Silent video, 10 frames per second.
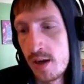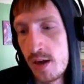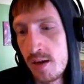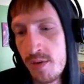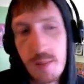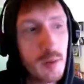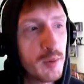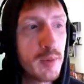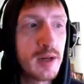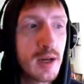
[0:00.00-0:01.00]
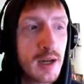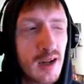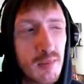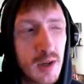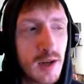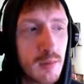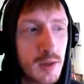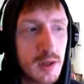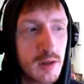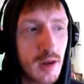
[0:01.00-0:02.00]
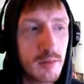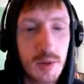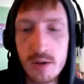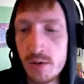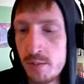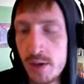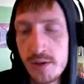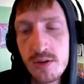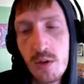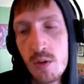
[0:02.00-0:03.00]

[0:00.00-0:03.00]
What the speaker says: If I'm up at midnight, I might not be. I've been going to bed so